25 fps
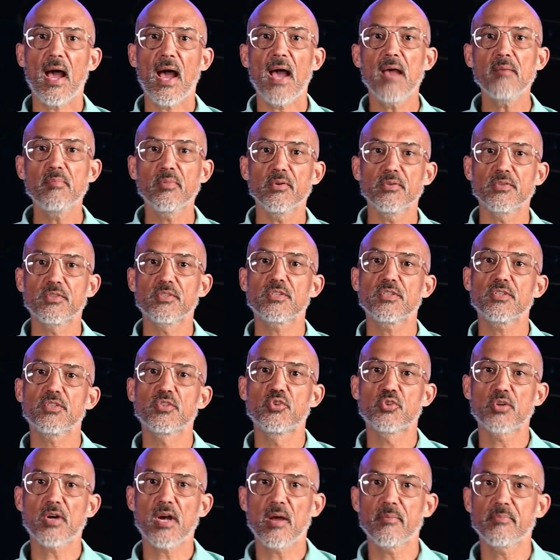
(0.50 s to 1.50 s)
EIBOS
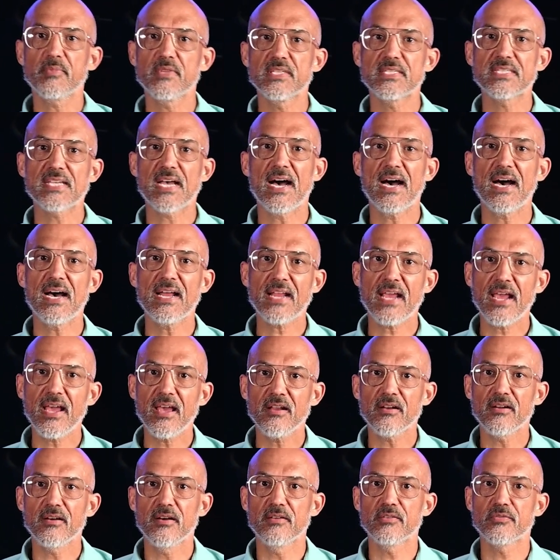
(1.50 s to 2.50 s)
just dropped this hot
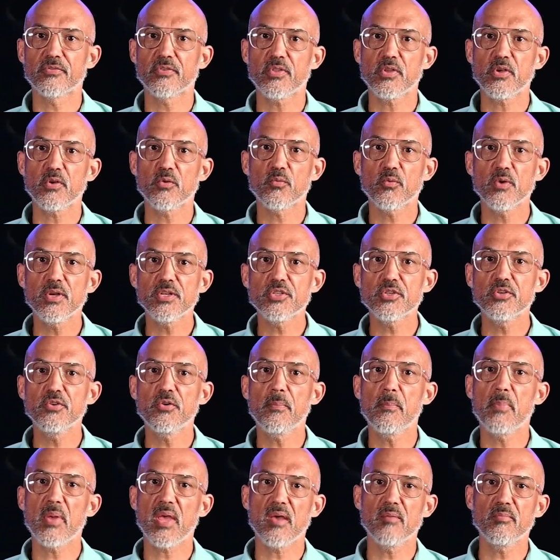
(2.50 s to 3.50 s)
add-on for the
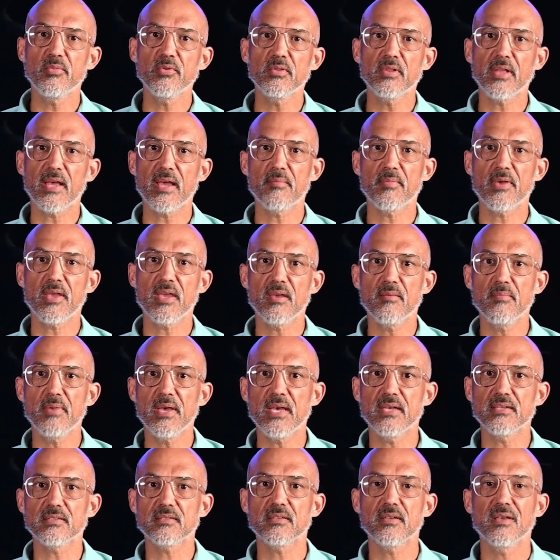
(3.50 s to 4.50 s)
original Bambu Lab
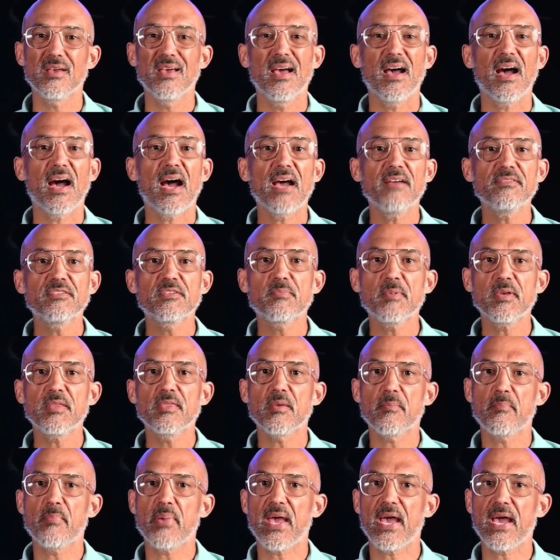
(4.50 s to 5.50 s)
AMS. I've
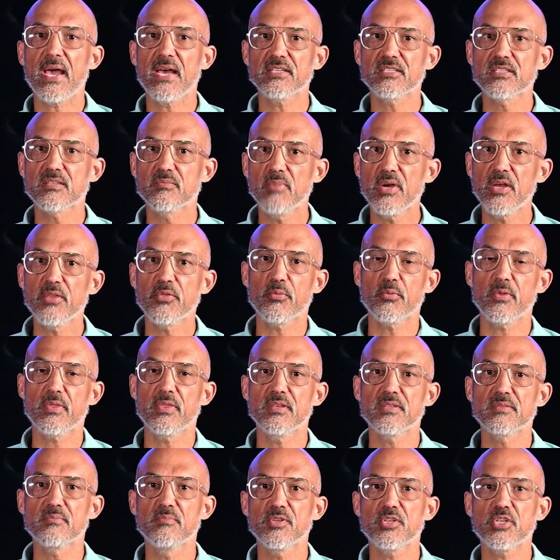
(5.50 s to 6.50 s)
spent the past month with
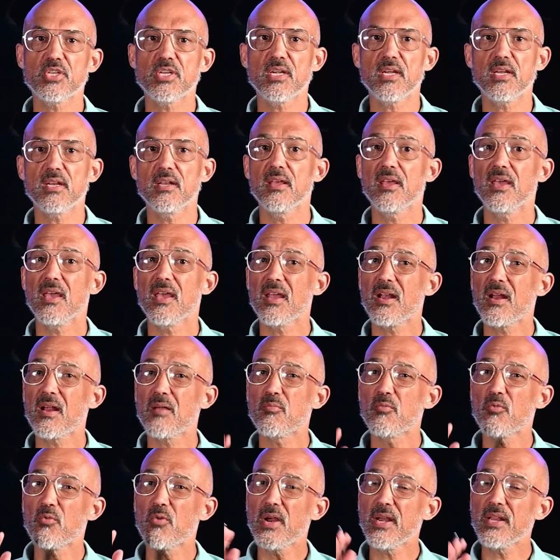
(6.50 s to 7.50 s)
this machine, and
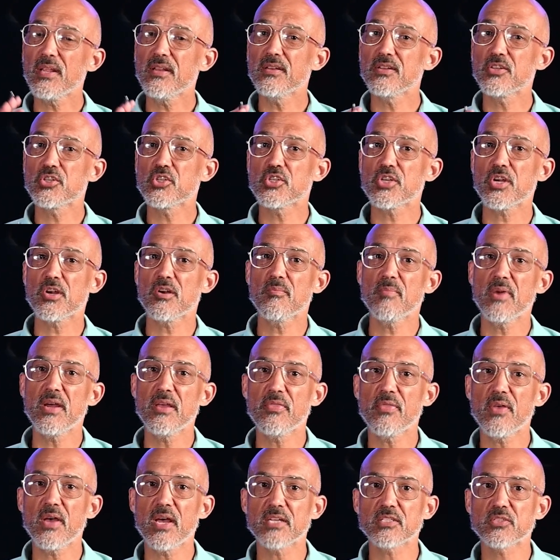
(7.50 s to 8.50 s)
I'm ready to share
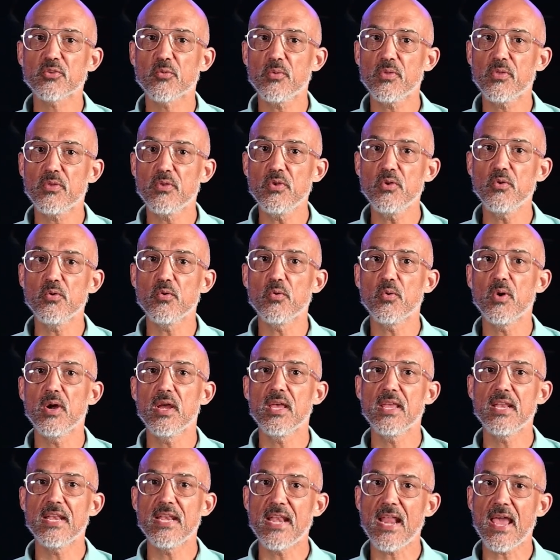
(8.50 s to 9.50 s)
my thoughts with you
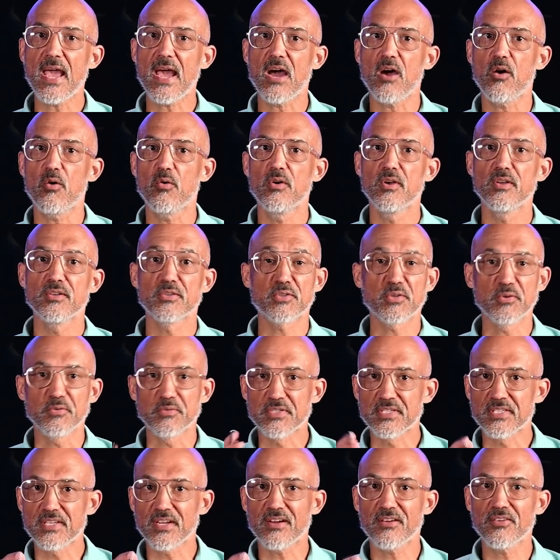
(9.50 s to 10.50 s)
now, so
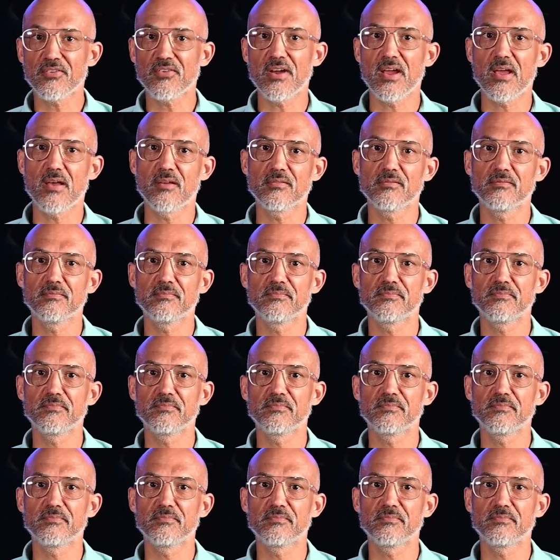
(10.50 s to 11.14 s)
stick around.